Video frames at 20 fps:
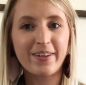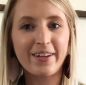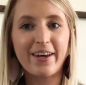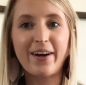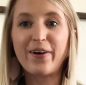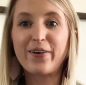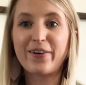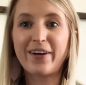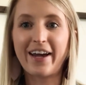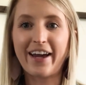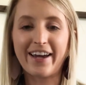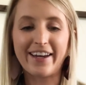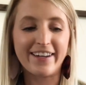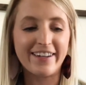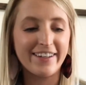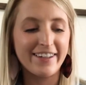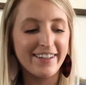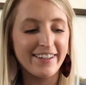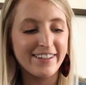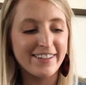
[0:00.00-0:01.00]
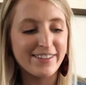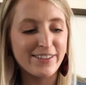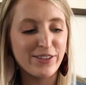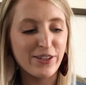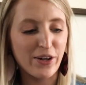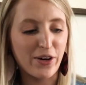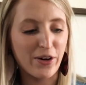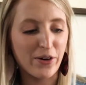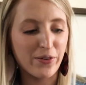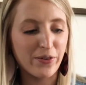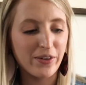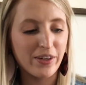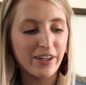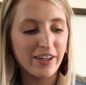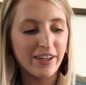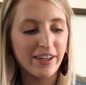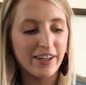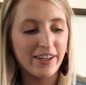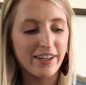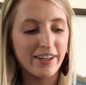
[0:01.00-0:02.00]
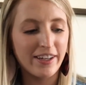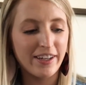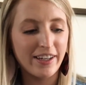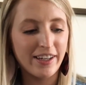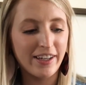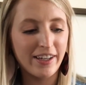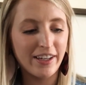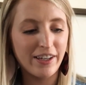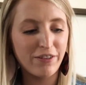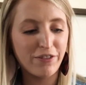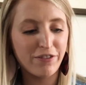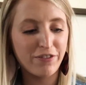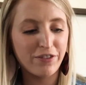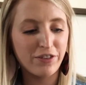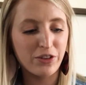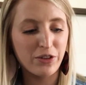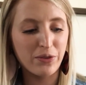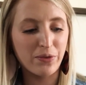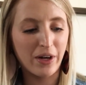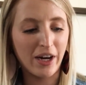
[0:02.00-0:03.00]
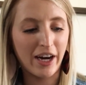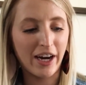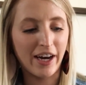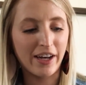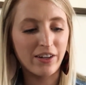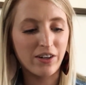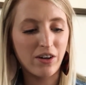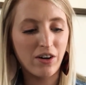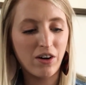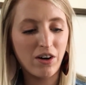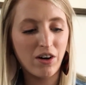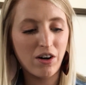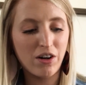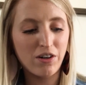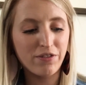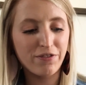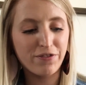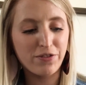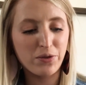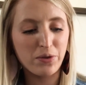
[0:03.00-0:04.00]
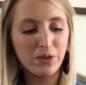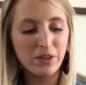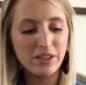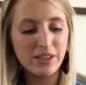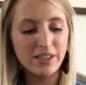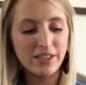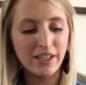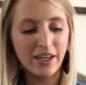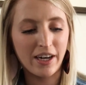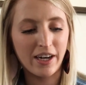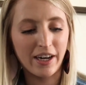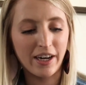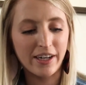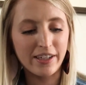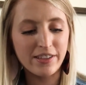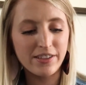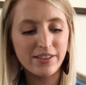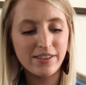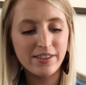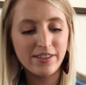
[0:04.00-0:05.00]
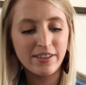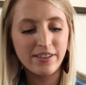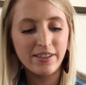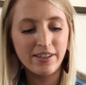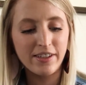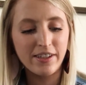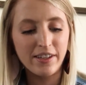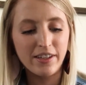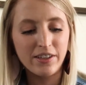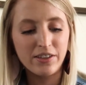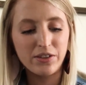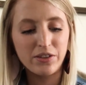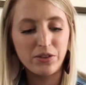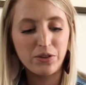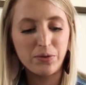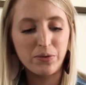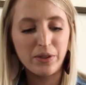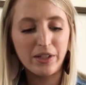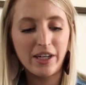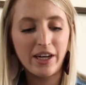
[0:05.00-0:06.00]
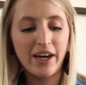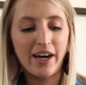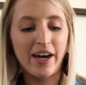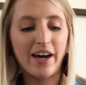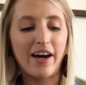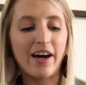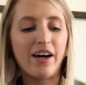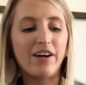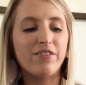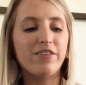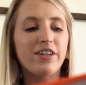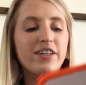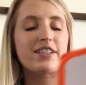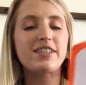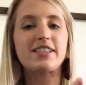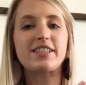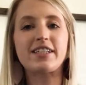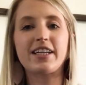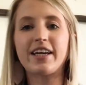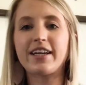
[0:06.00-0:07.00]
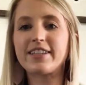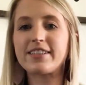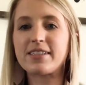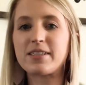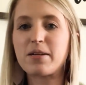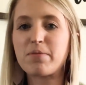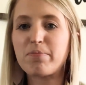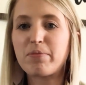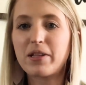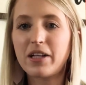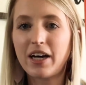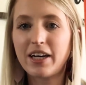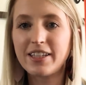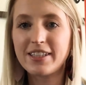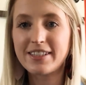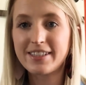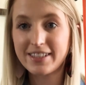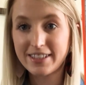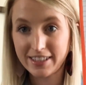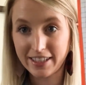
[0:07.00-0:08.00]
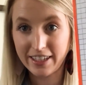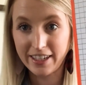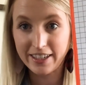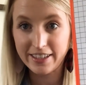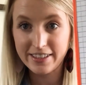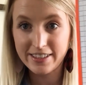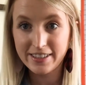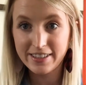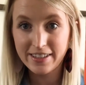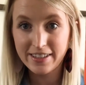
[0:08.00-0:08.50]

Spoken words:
Okay, so if you add all 4 sides, you would have 6 plus 6